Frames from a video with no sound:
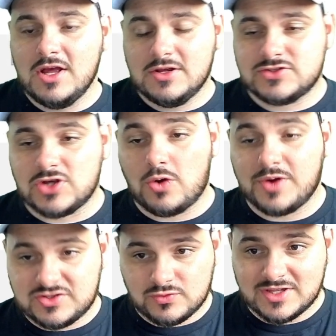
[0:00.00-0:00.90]
So
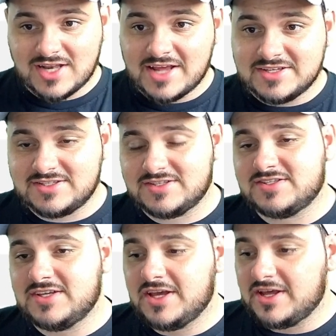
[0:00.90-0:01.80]
it's really nice to
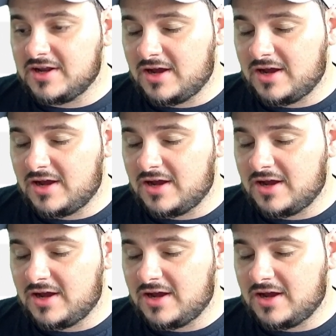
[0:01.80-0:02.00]
see it